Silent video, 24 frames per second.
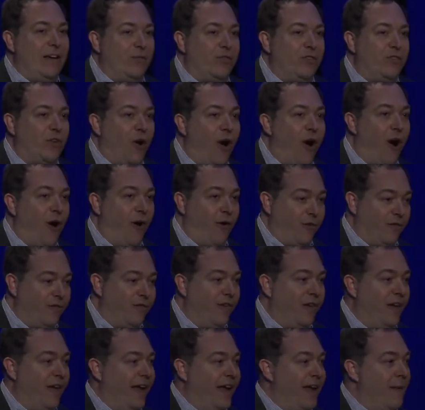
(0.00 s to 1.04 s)
of
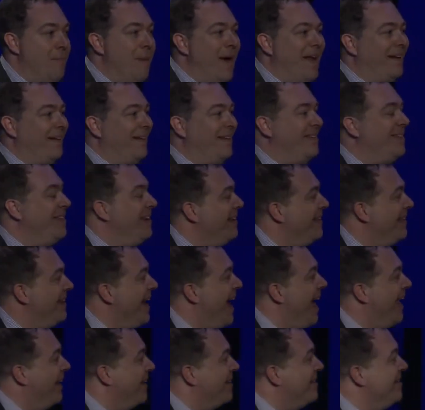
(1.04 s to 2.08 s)
stars and the metallicity of the
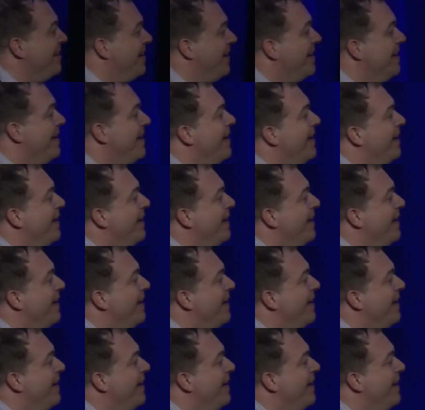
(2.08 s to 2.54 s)
galaxy,